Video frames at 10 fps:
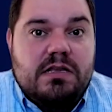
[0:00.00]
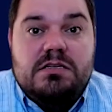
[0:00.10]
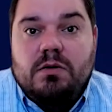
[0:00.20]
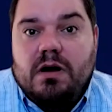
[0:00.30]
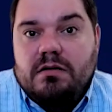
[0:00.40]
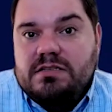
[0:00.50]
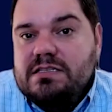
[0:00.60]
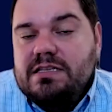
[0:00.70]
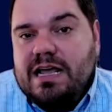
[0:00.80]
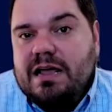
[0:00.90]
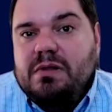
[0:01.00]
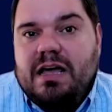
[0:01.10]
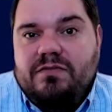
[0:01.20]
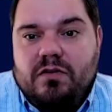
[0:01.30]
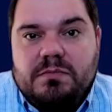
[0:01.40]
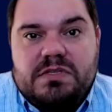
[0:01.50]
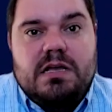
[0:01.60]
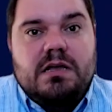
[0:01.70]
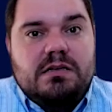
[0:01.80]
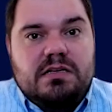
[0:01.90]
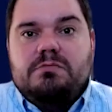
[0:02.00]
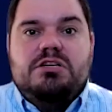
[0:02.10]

into our existing ad platforms to help